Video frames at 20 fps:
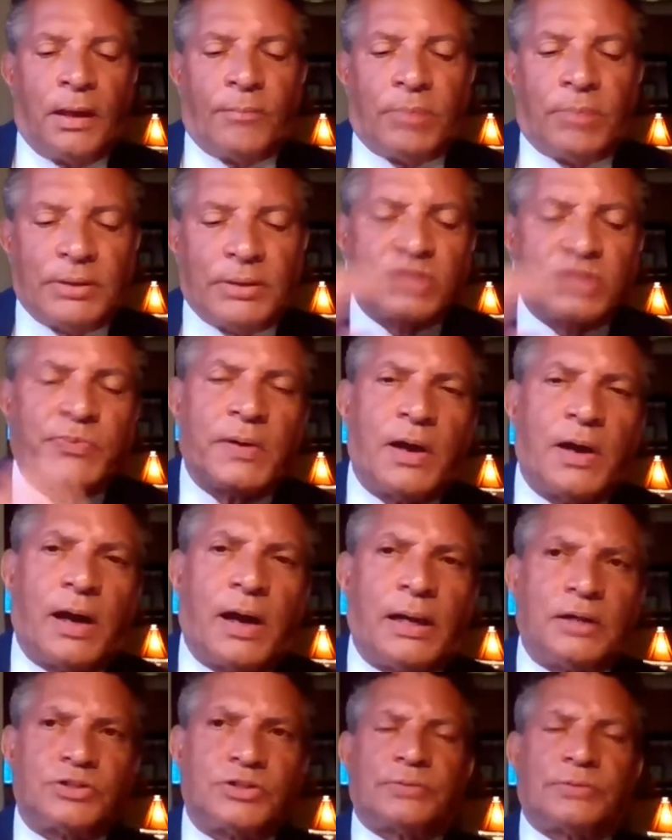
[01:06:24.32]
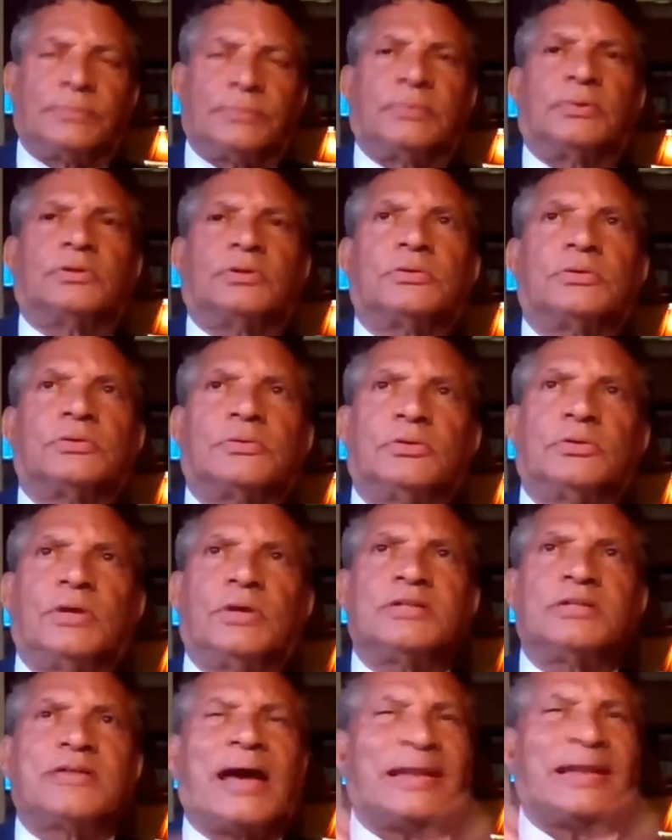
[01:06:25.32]
But let's be honest,
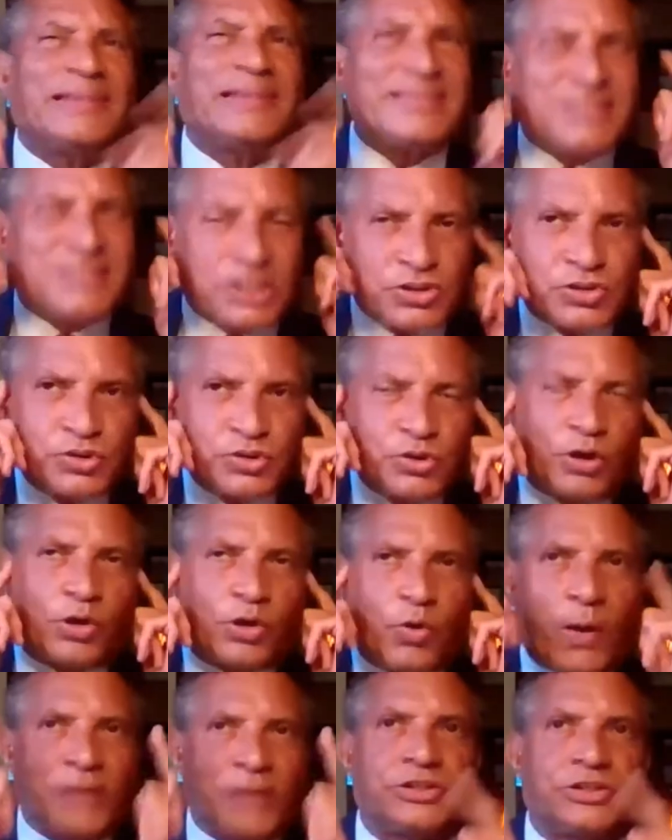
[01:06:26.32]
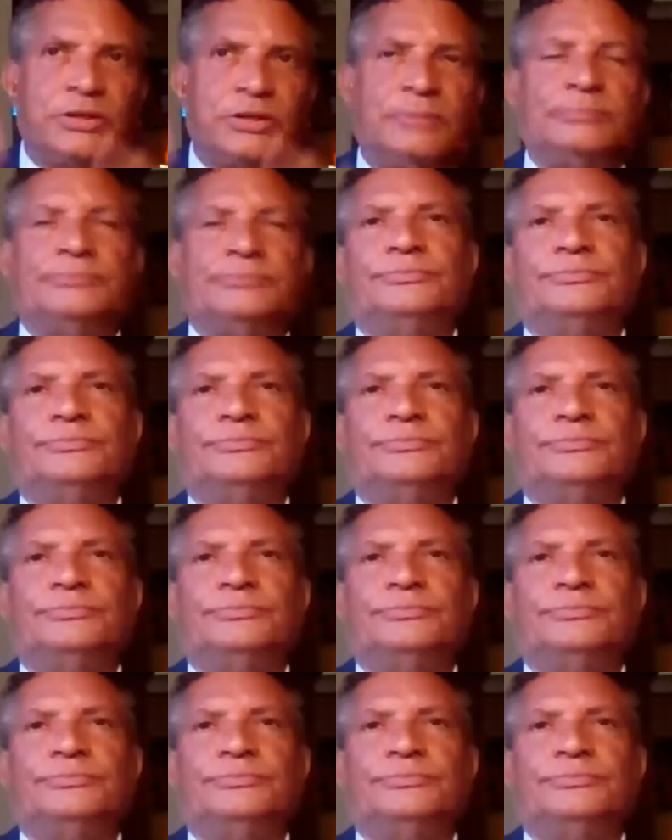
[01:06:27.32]
as I listened to your question,